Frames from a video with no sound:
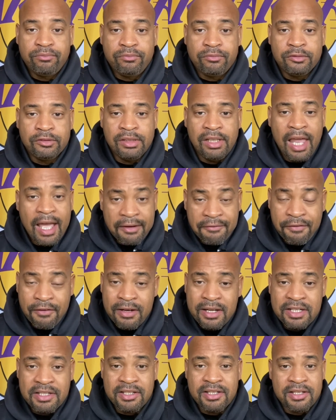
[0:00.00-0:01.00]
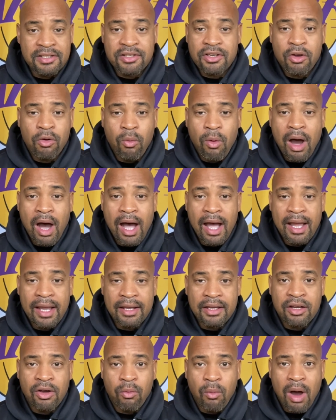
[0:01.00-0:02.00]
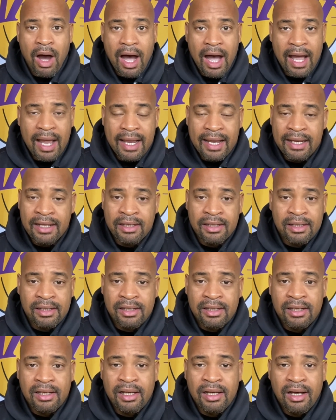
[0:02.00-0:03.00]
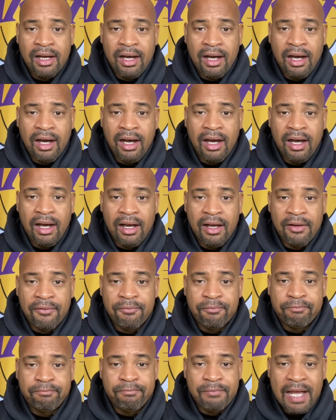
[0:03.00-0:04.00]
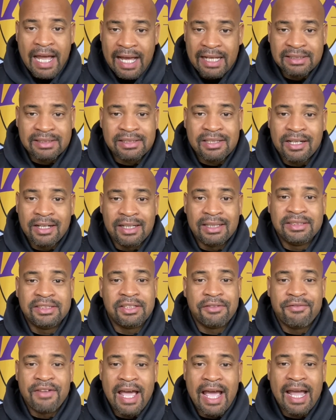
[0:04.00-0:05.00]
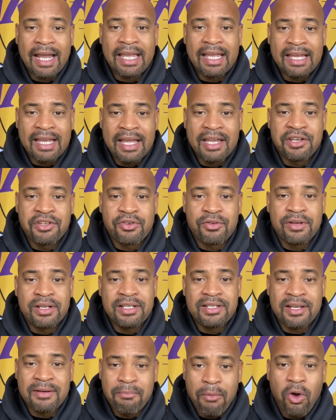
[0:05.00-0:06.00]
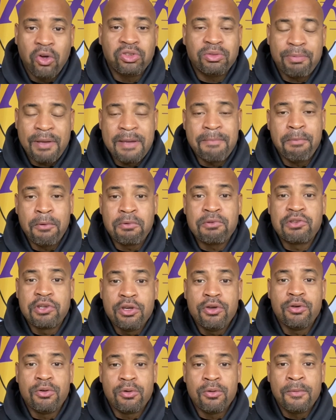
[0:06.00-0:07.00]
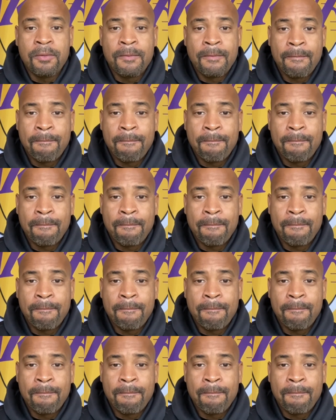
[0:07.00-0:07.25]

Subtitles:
Like for instance, Kawhi has tons of nagging injuries, and most people do.